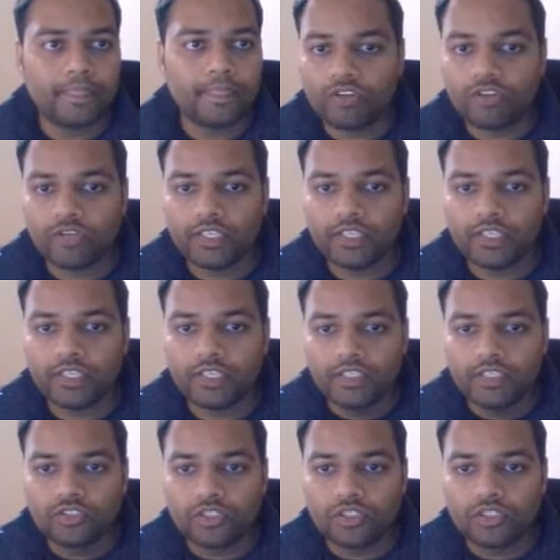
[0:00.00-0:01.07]
right?
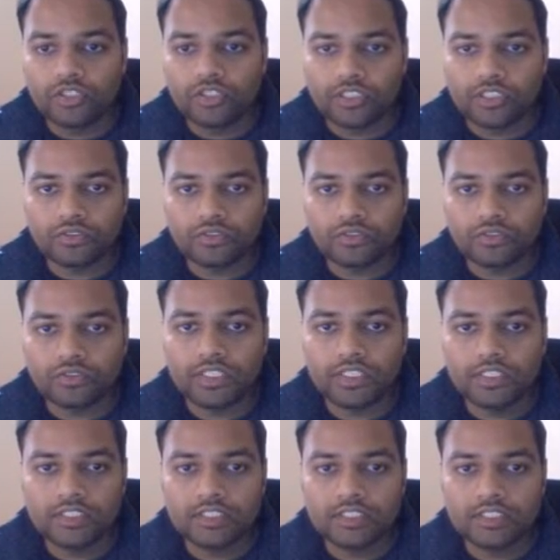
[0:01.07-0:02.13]
So I've done that. So
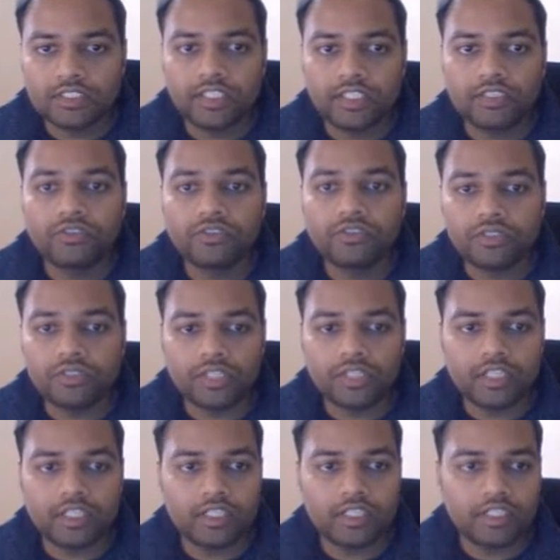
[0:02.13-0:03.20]
this again you can do
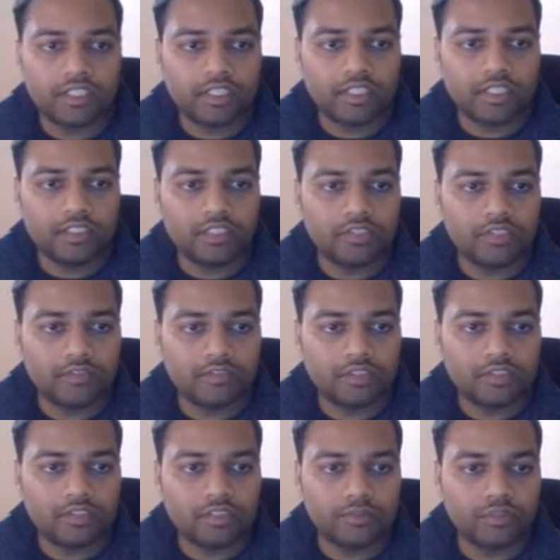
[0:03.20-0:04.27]
that, and again you have a
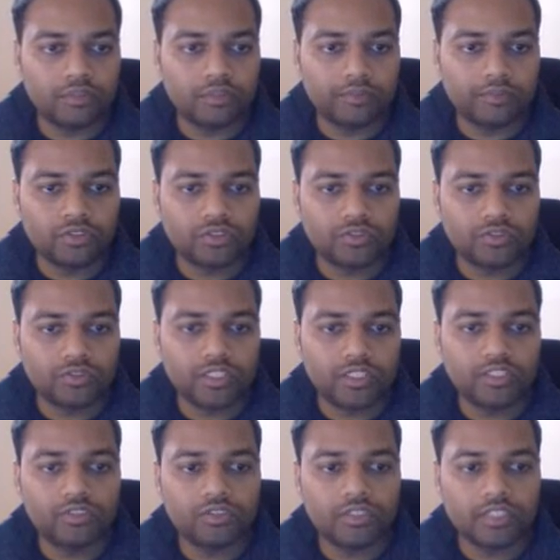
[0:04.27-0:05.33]
couple of options over here
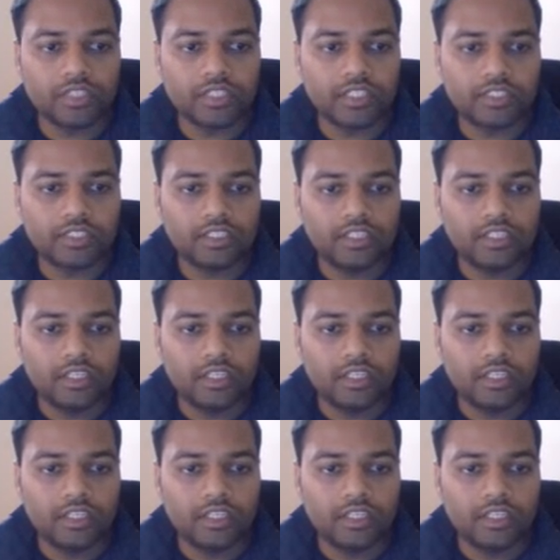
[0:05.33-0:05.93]
you can select